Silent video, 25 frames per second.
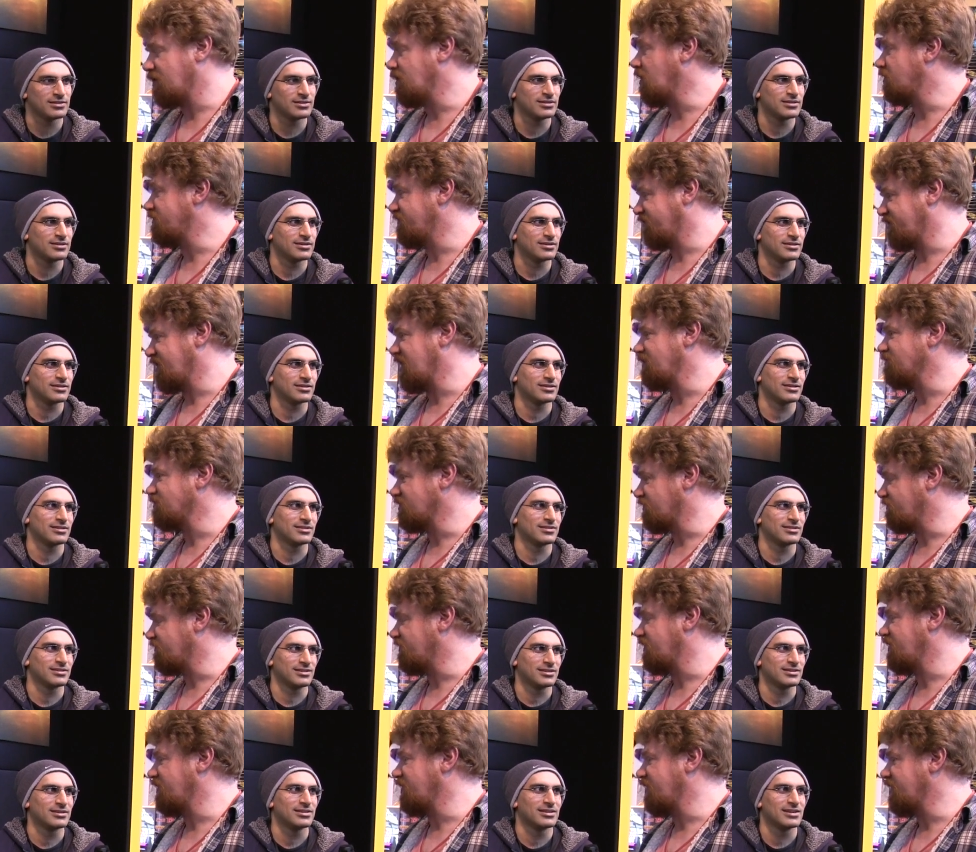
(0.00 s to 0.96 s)
Speaker 1: a lot of games
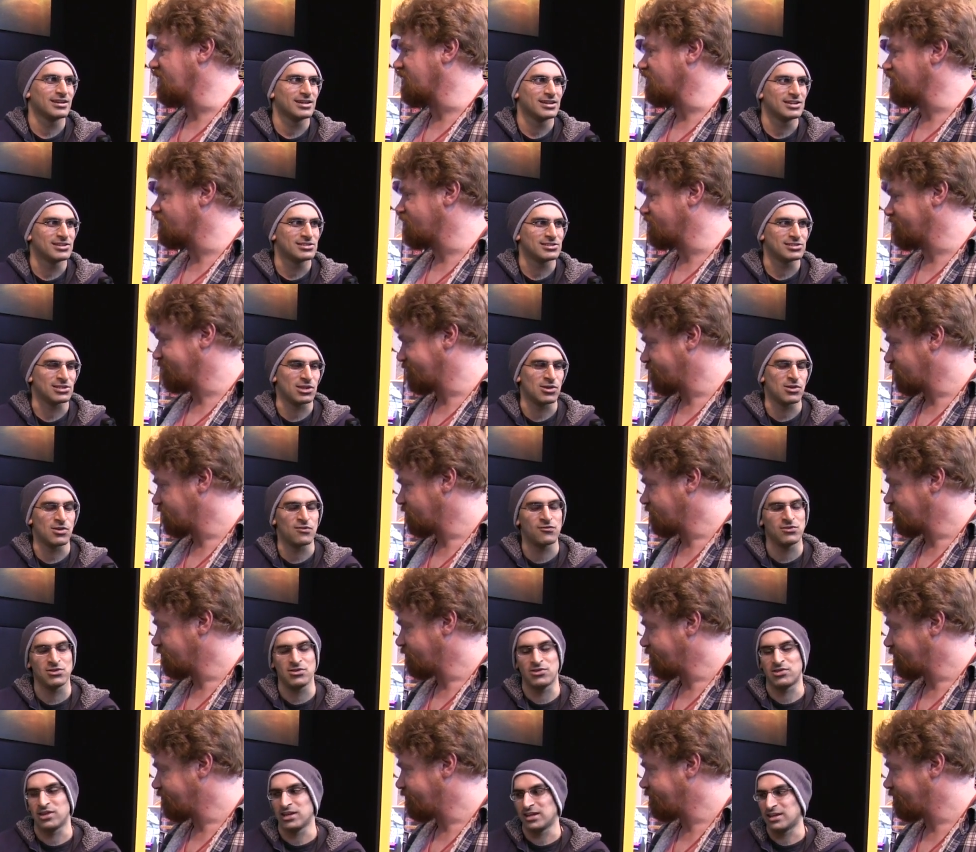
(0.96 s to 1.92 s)
over the years. So
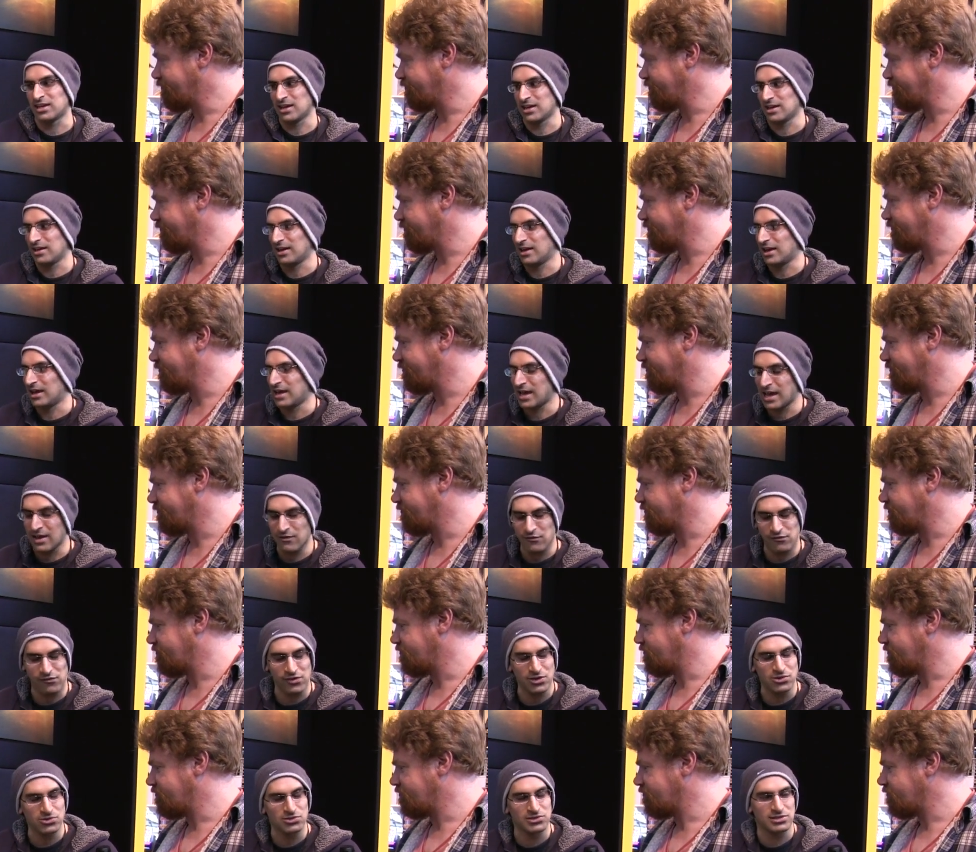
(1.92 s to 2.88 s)
if you think it
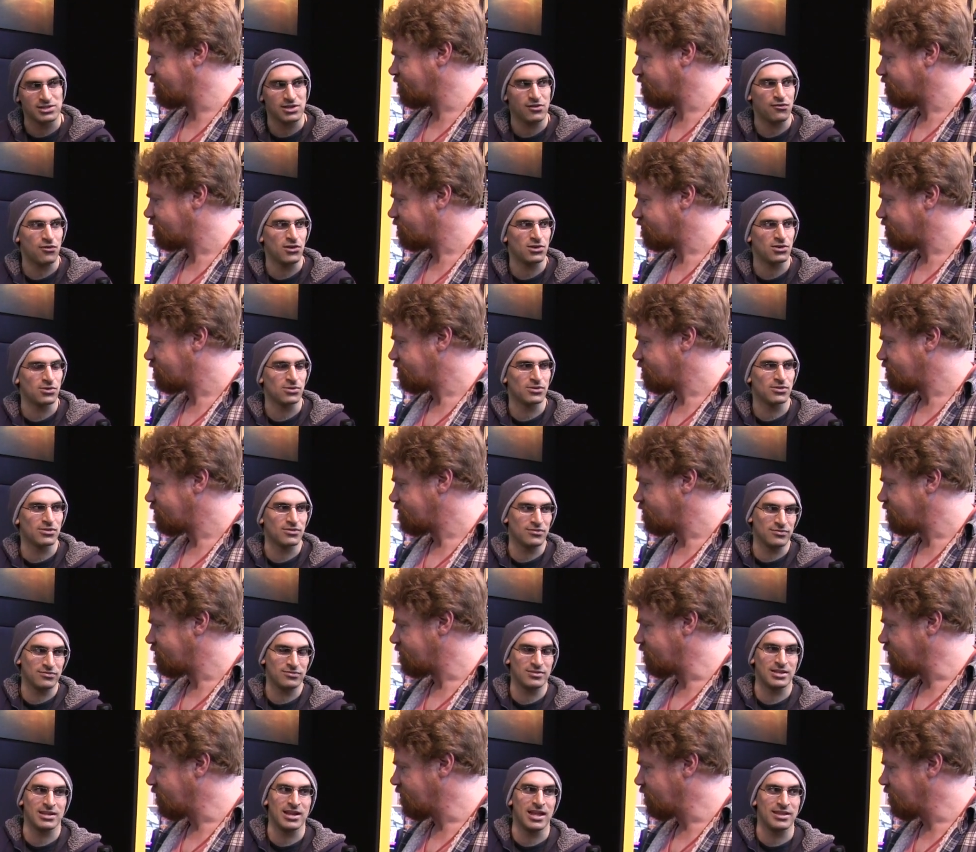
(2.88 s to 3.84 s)
feels different
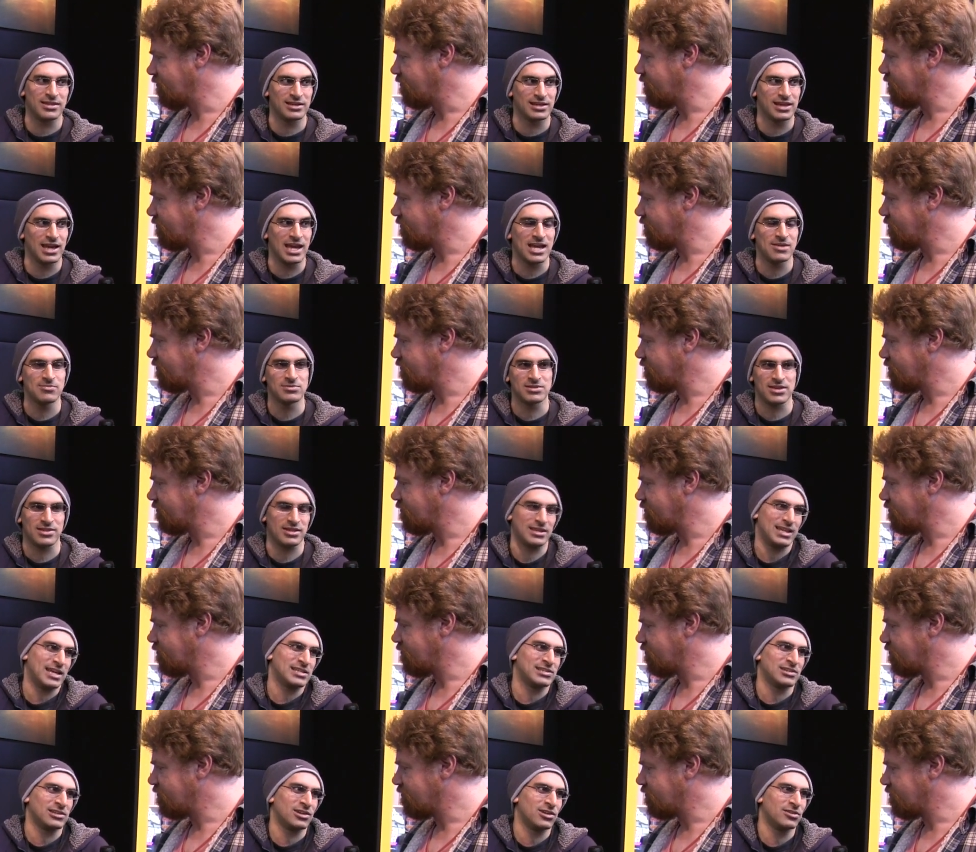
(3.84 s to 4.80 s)
than other games, I
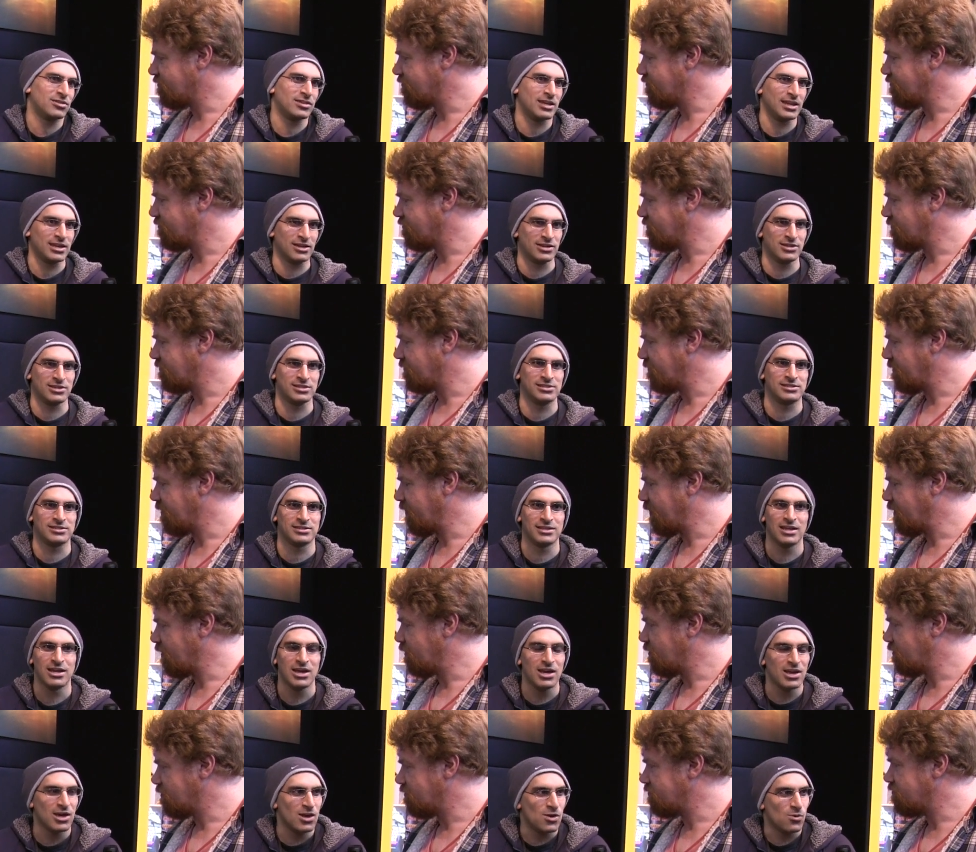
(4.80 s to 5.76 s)
think that's a good thing, because
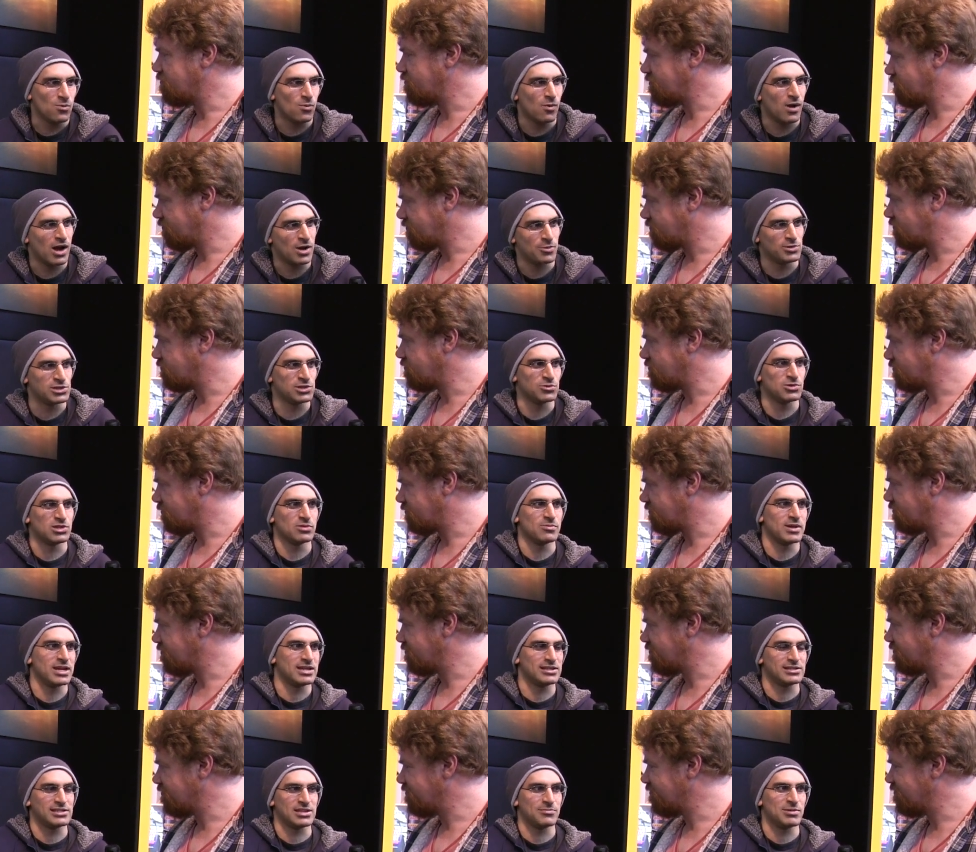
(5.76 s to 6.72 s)
why would you want to
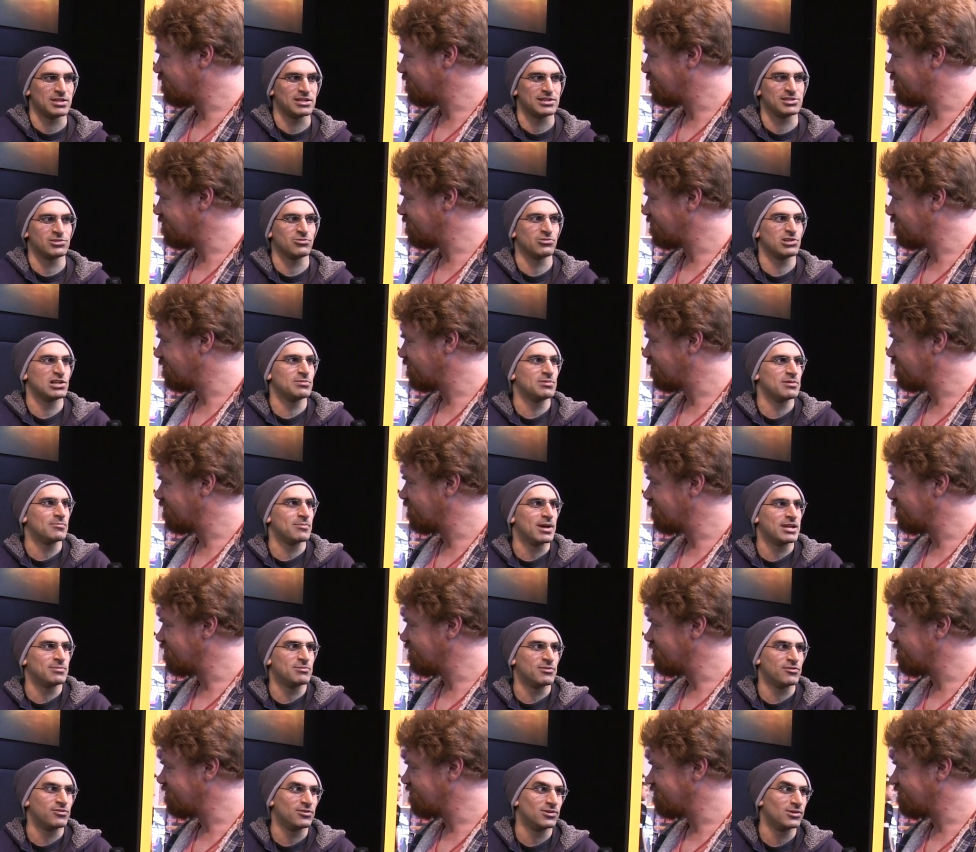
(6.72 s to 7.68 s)
make something that's already been
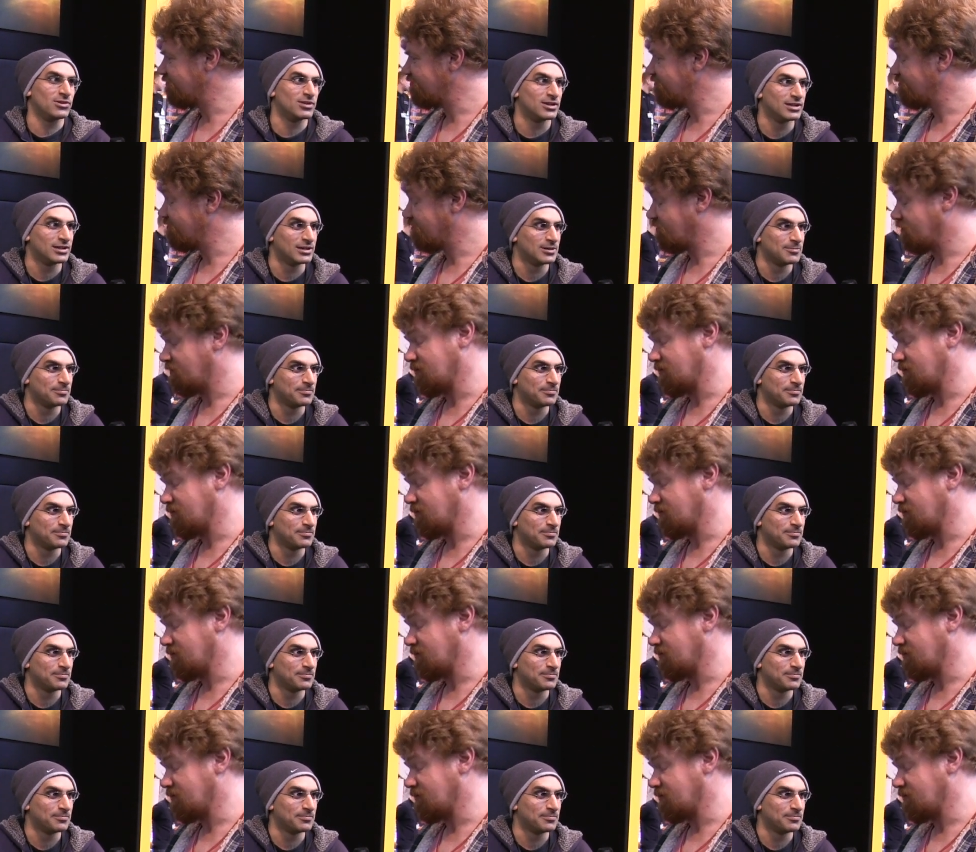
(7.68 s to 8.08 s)
made before?